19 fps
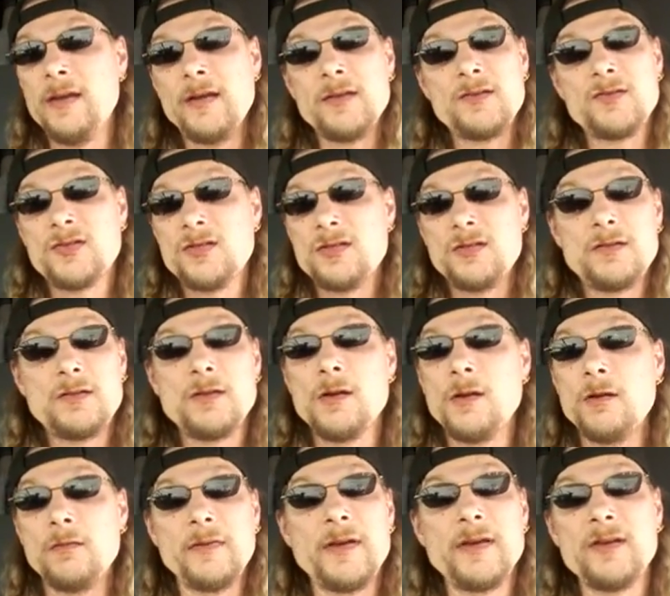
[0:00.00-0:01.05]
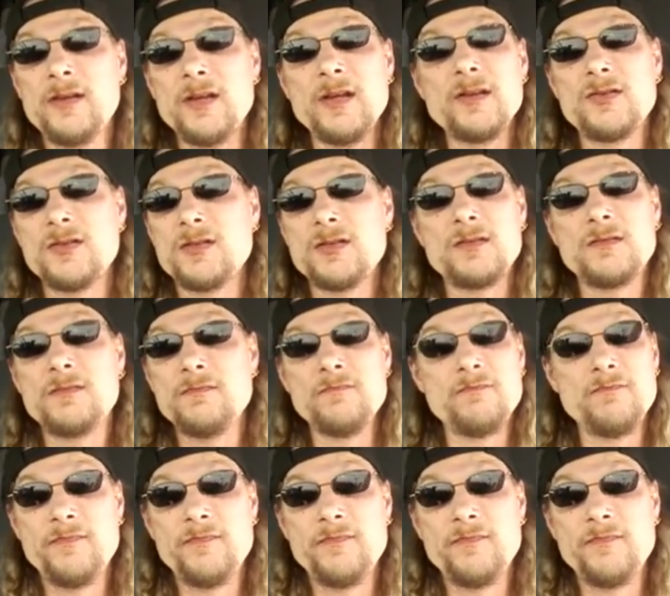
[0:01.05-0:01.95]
that's, that's